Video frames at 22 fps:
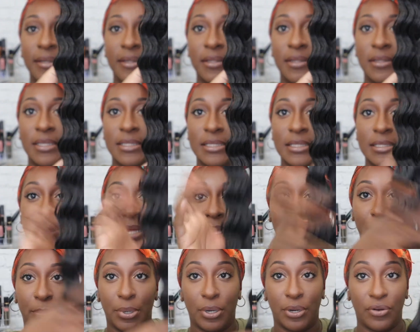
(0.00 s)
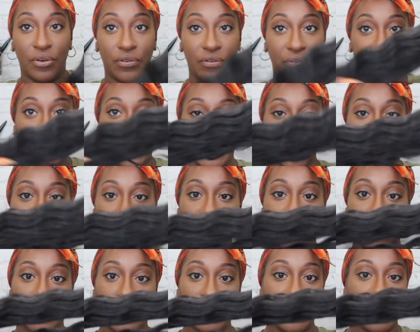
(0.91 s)
This is like perfect.
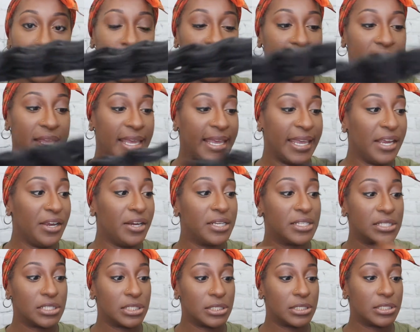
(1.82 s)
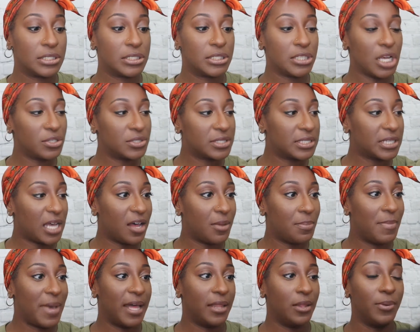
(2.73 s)
The hair is so
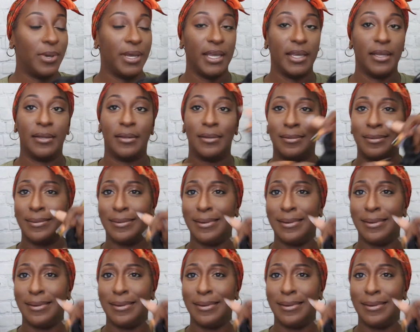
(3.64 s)
soft, by the way.